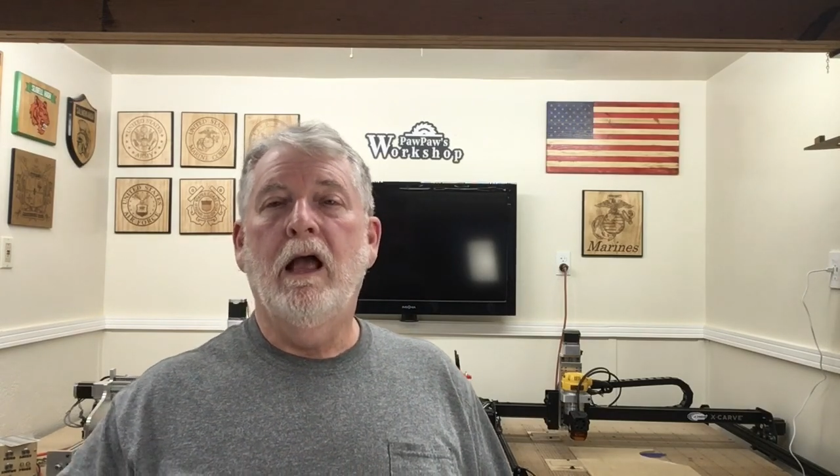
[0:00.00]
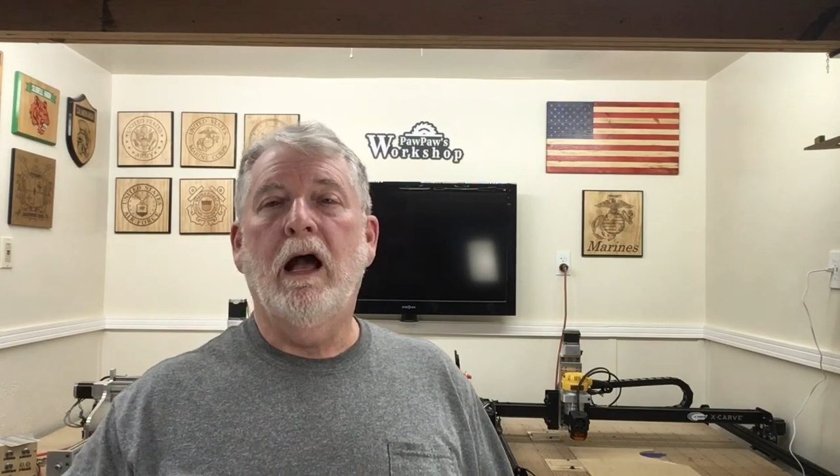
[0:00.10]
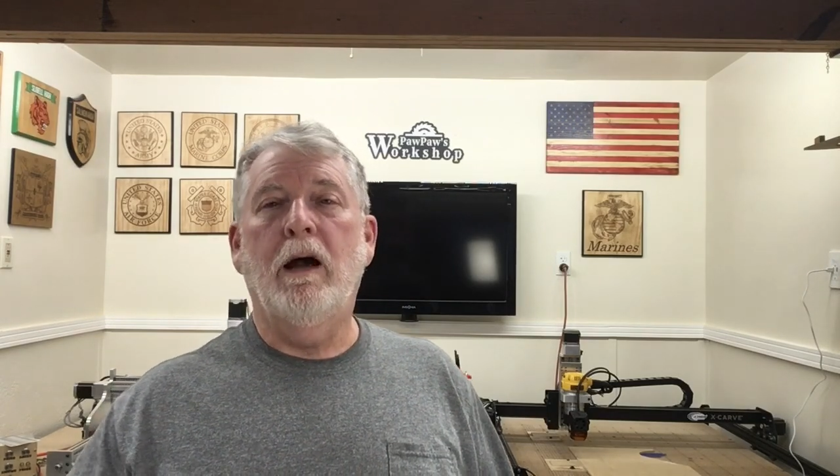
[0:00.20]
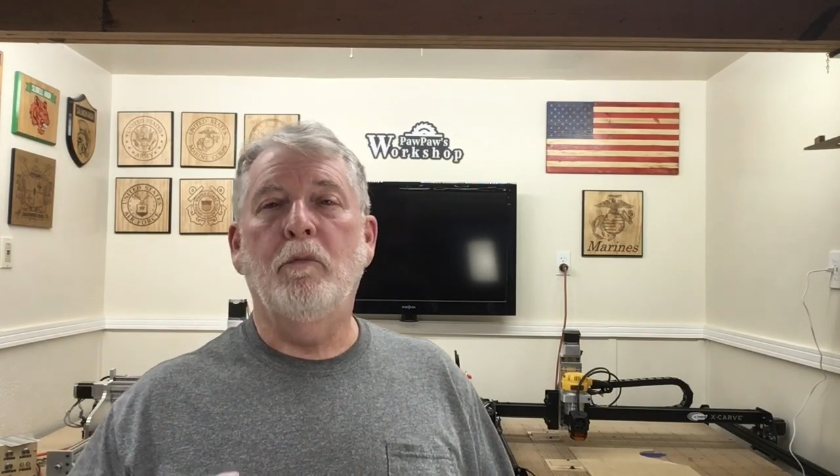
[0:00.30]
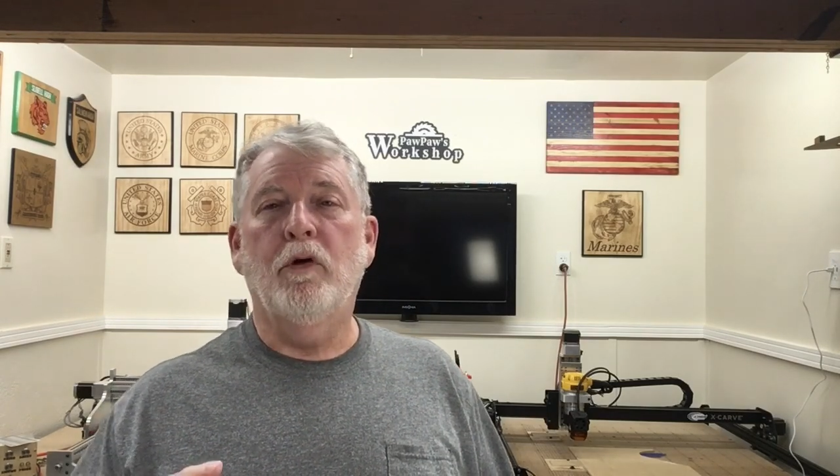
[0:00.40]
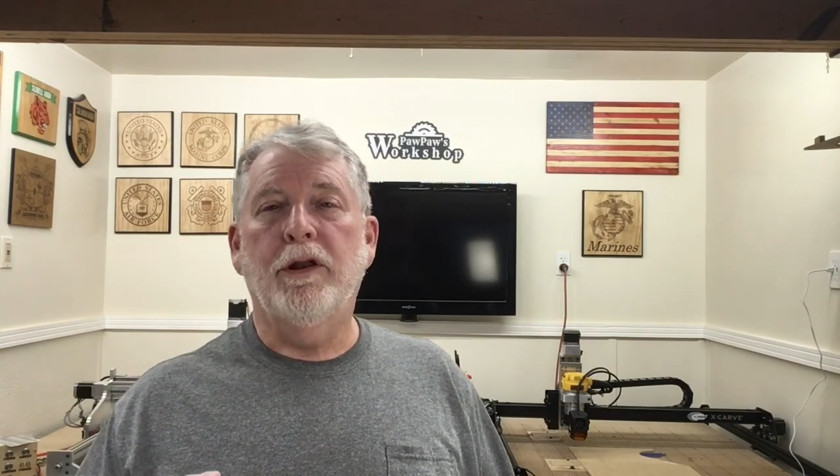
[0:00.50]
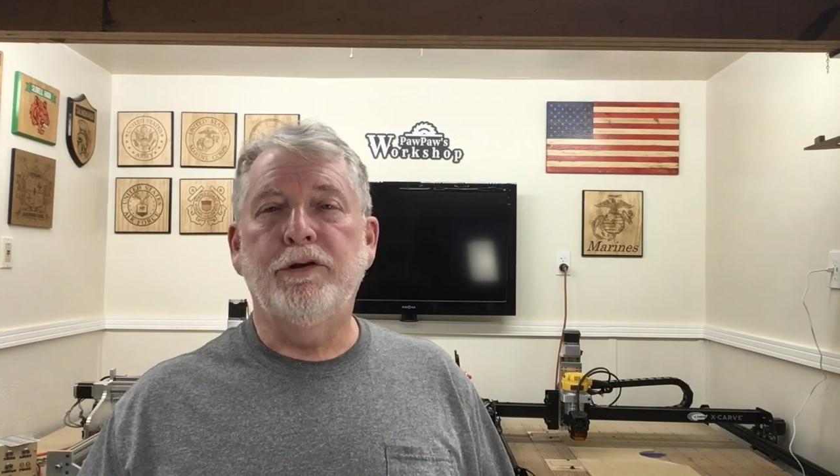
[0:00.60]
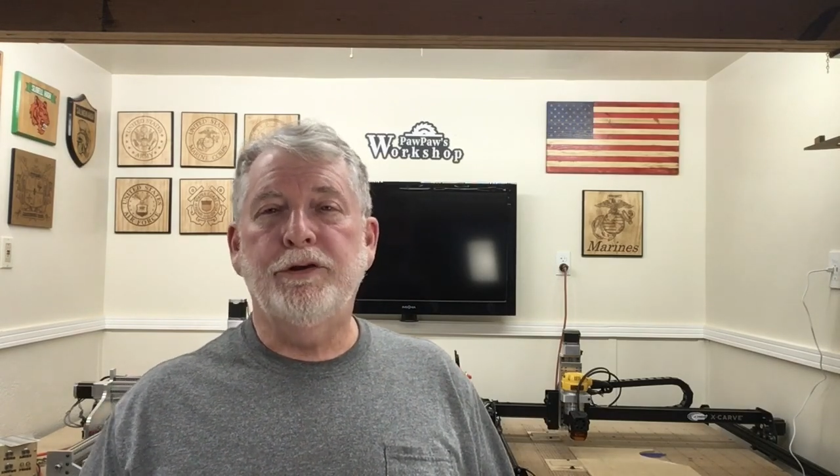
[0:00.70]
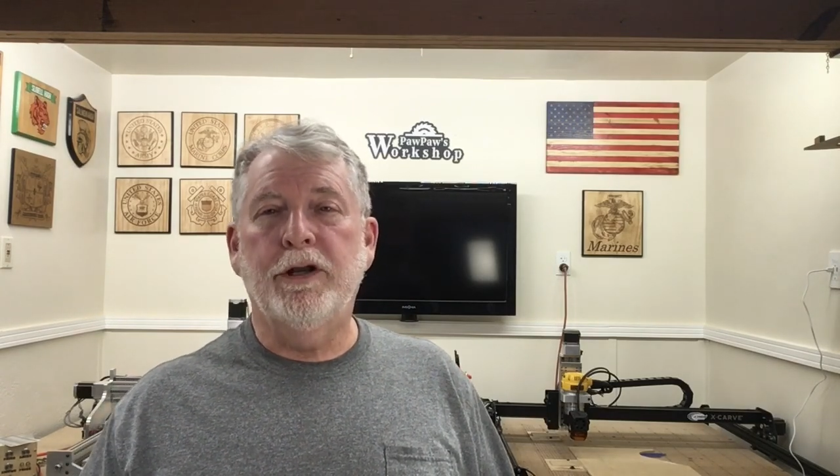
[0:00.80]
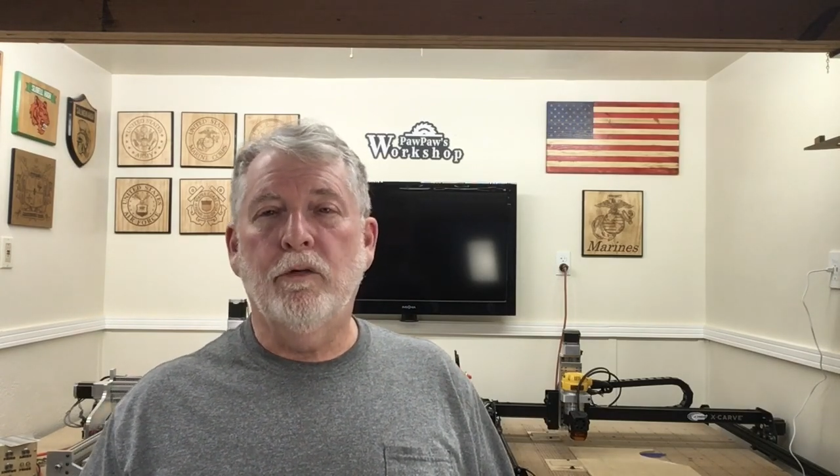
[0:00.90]
I'm going to
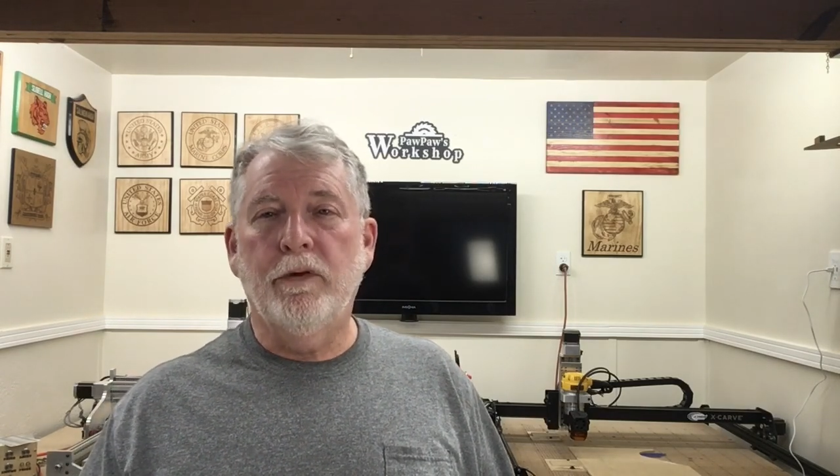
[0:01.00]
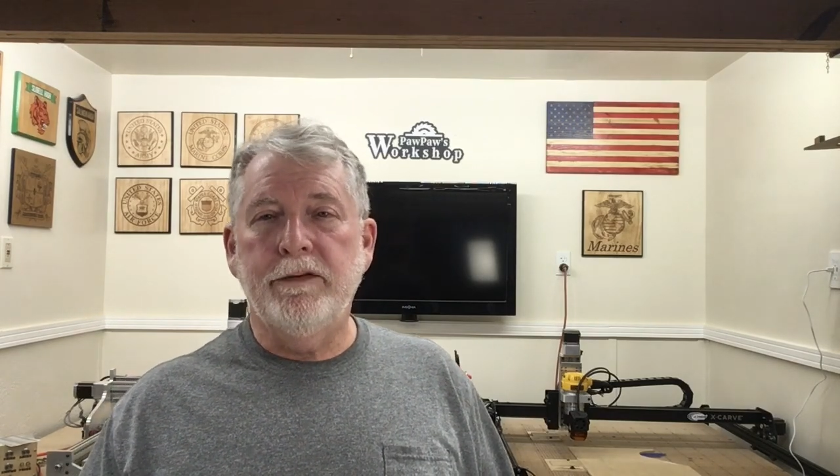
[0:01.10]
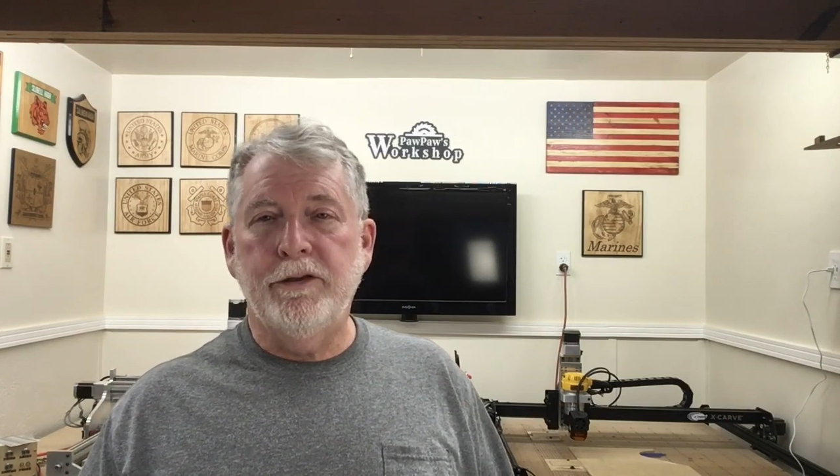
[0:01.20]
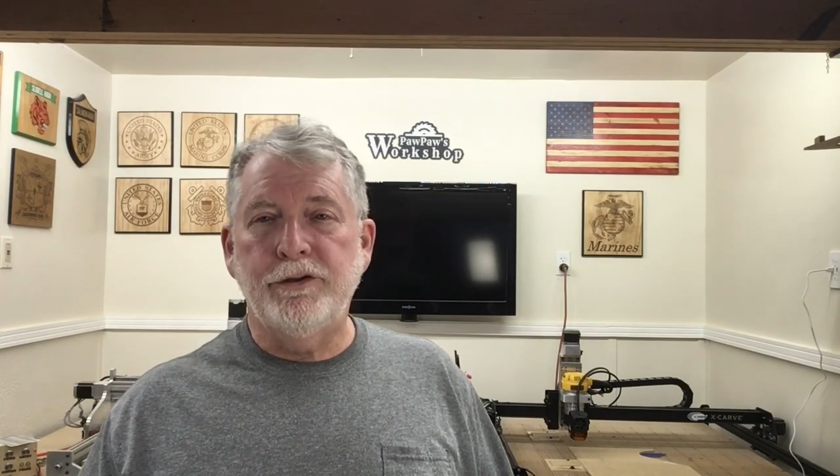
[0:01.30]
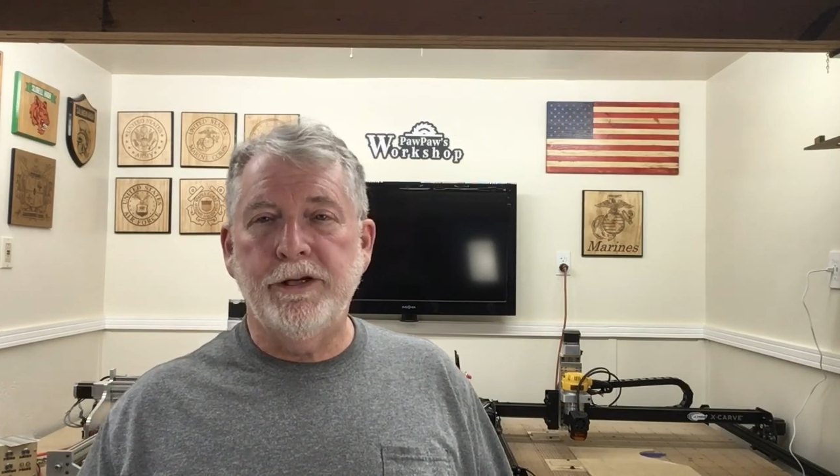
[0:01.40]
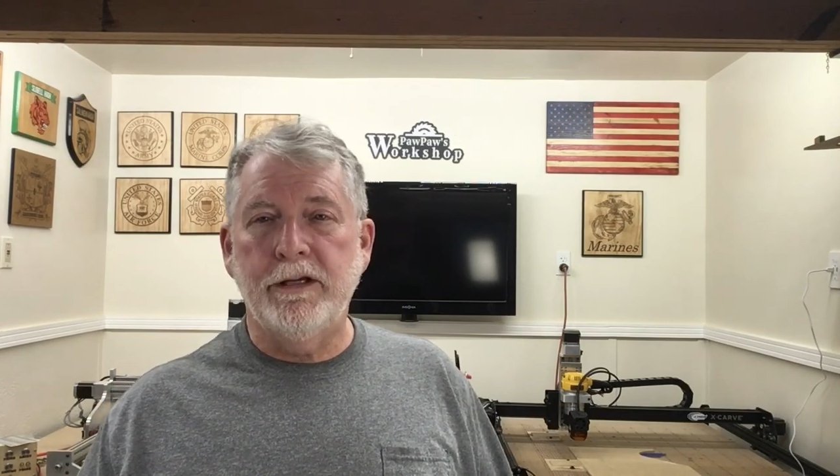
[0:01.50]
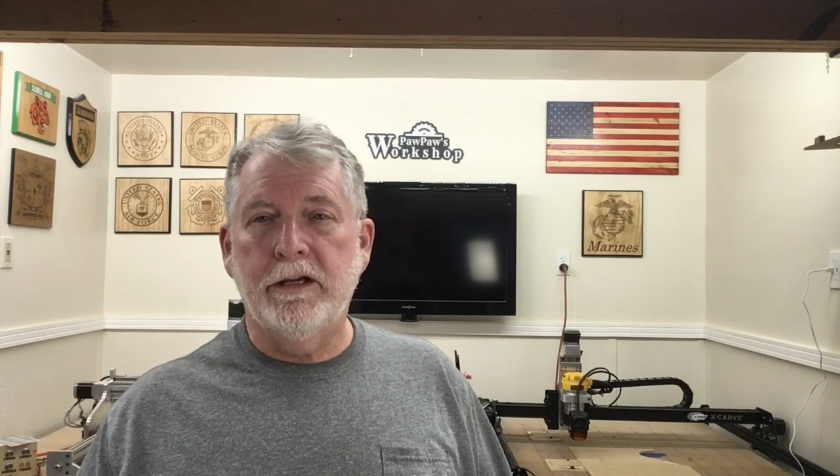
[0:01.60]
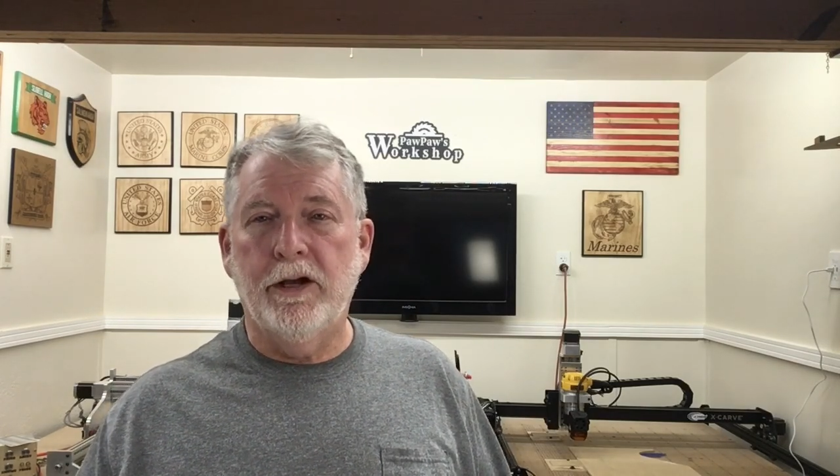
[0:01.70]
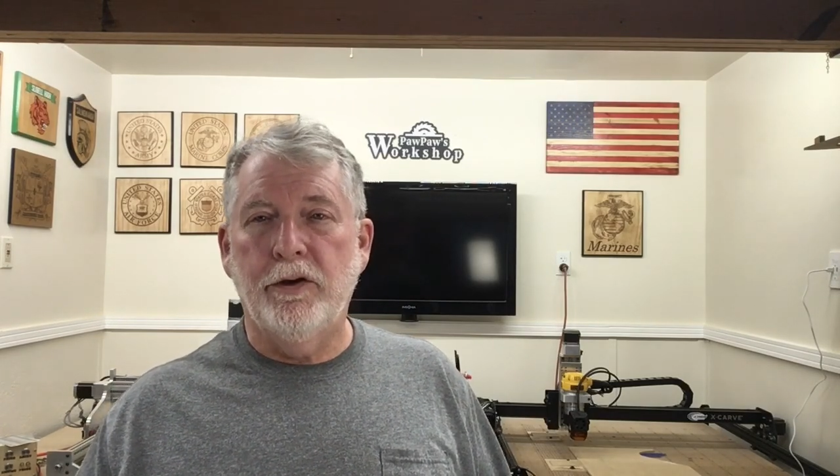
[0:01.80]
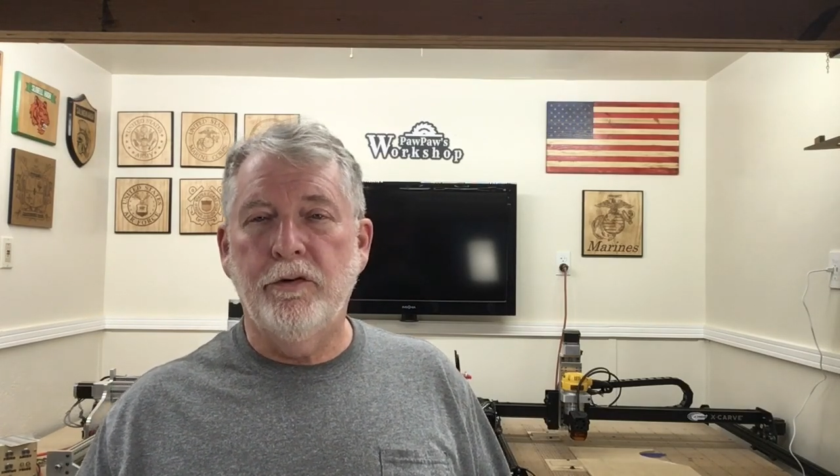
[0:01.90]
generate the
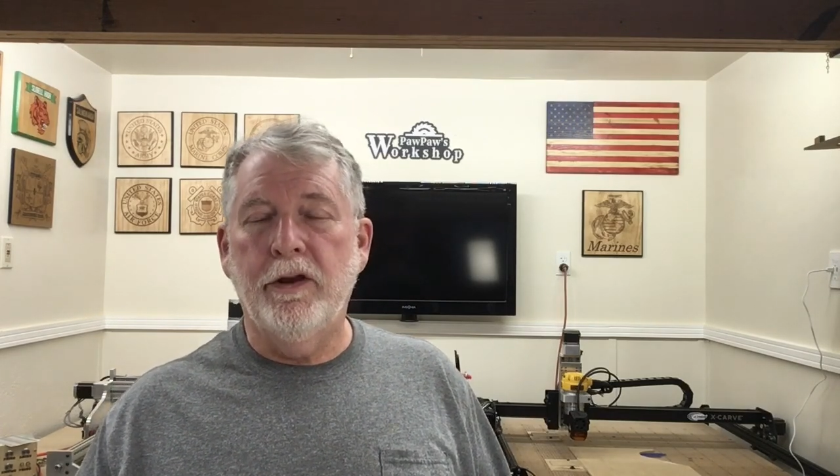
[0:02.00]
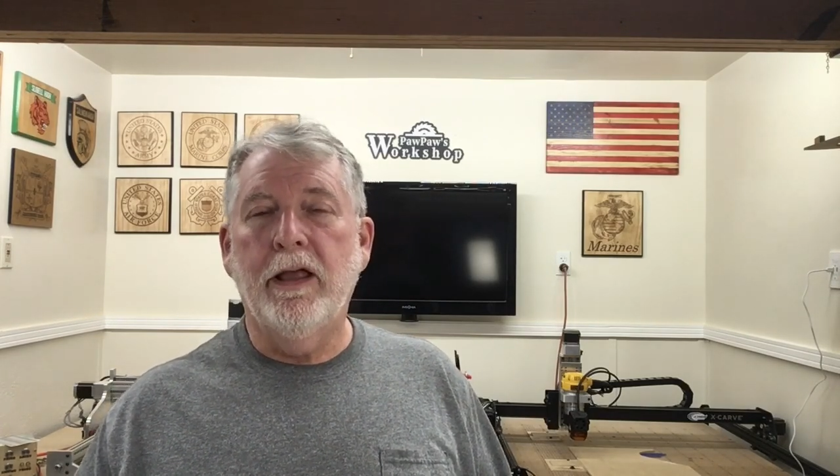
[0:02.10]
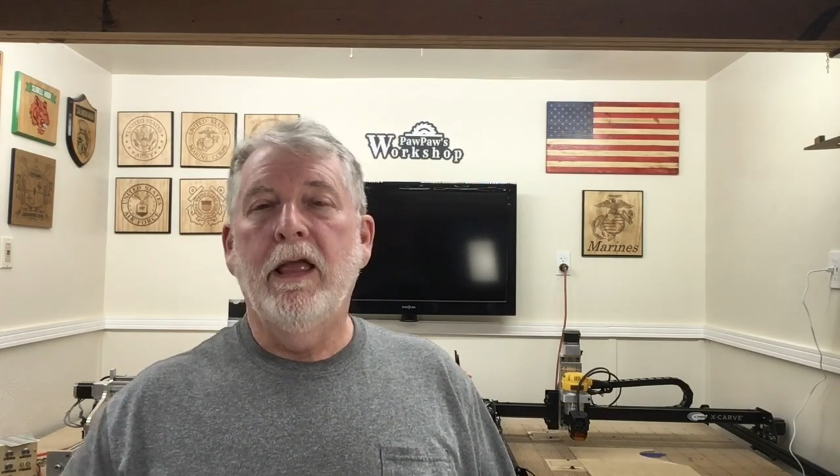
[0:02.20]
G-code,